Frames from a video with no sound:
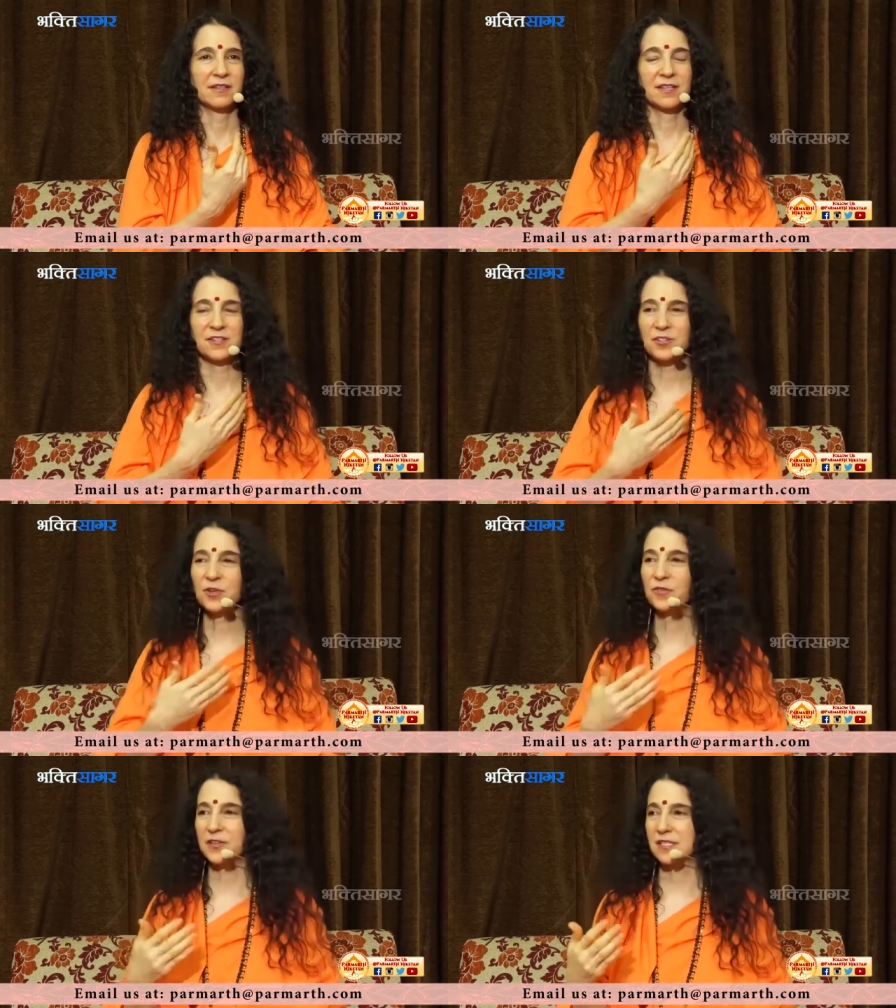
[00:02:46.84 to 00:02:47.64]
in
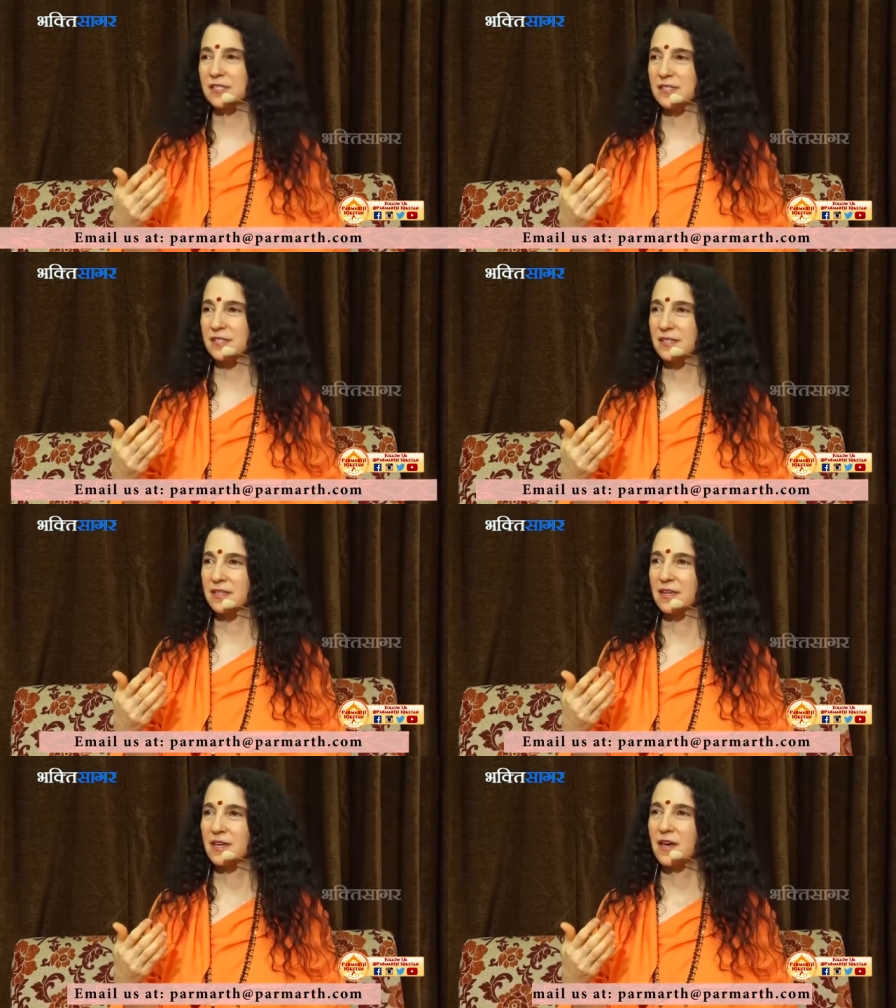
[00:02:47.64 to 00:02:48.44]
service.
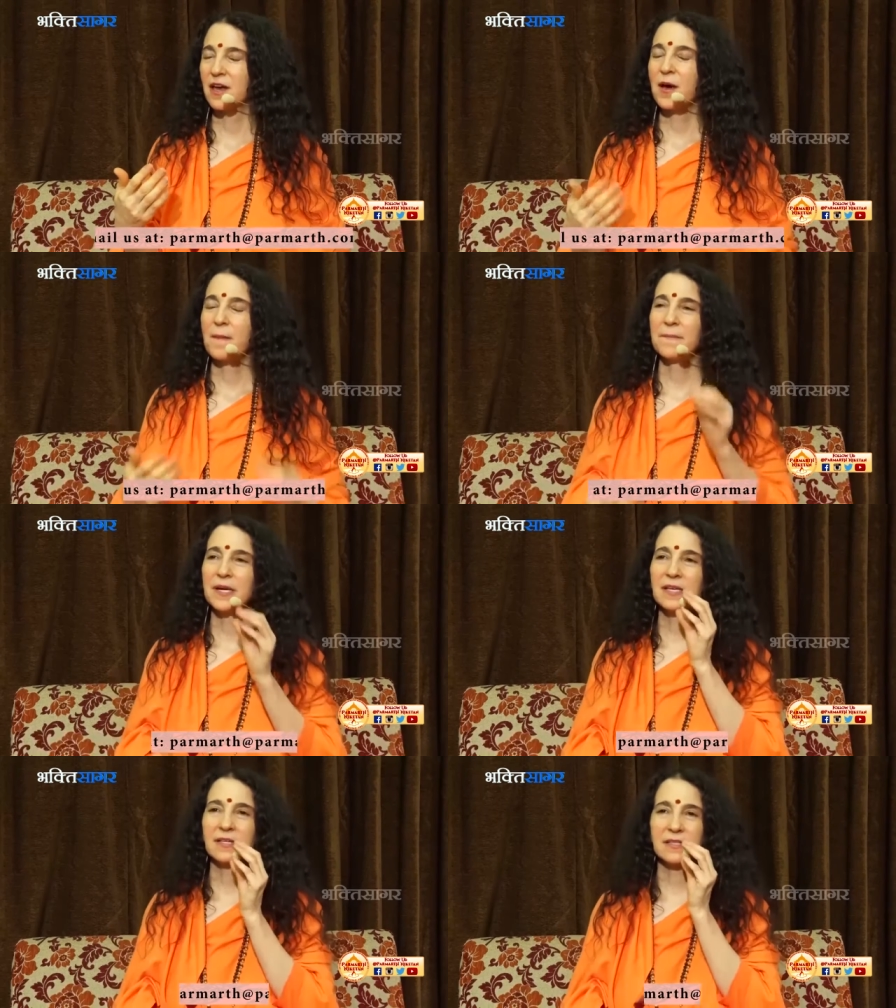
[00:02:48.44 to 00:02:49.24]

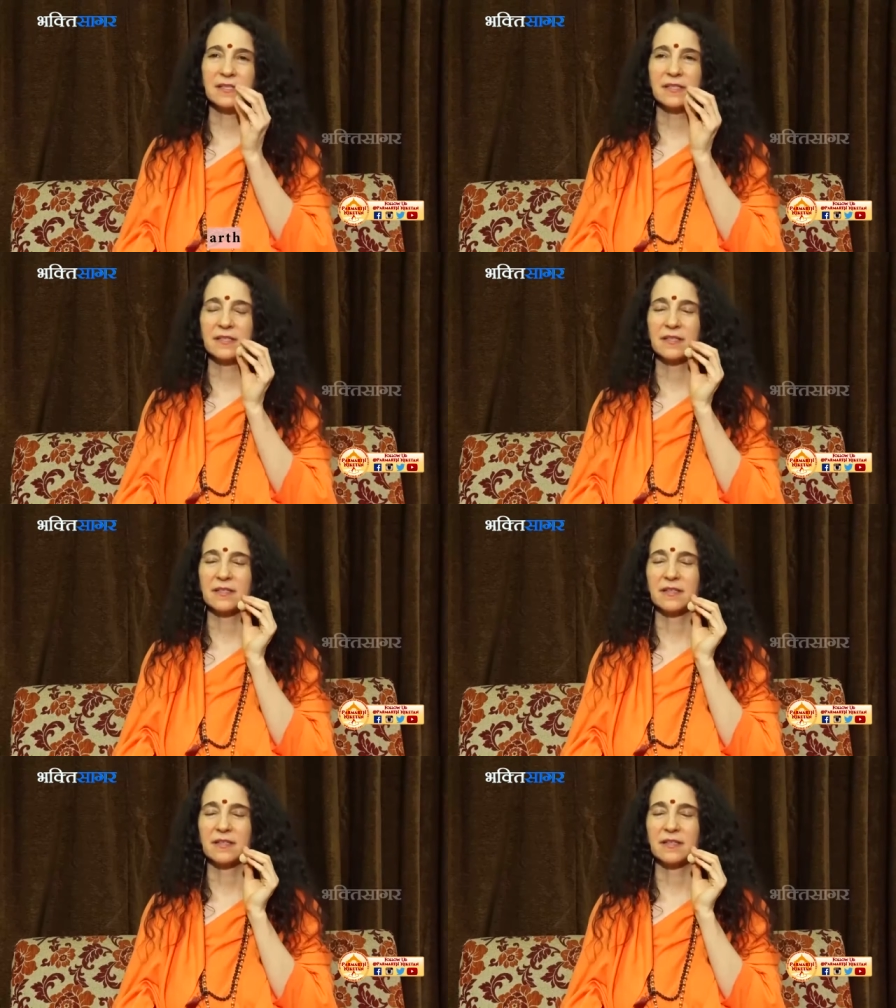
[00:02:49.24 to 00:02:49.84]
But it's,